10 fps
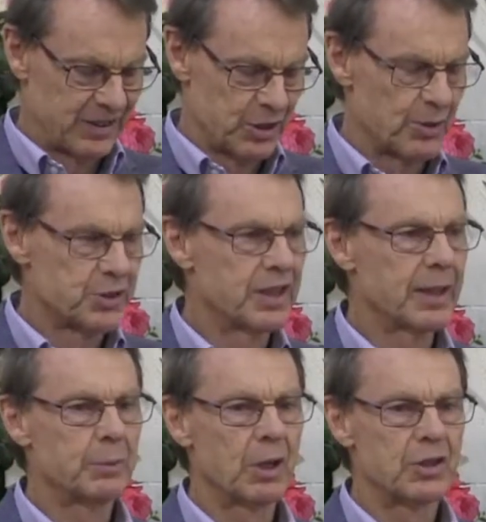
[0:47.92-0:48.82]
So
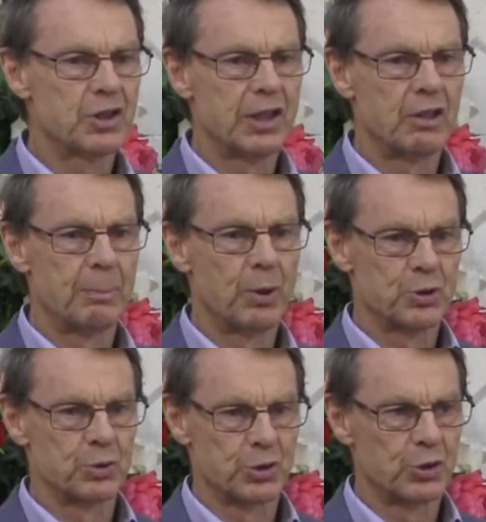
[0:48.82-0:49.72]
instead, I'm going to share a
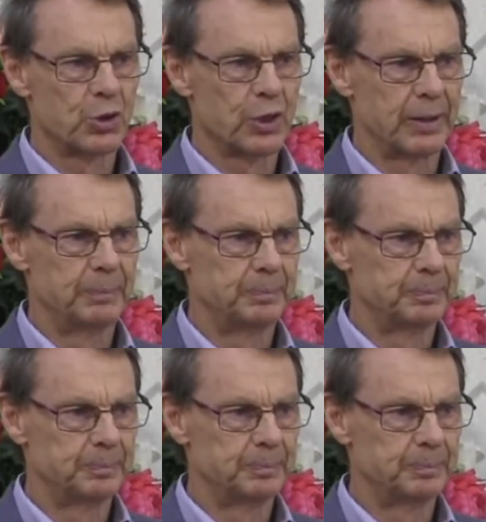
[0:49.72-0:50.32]
personal story.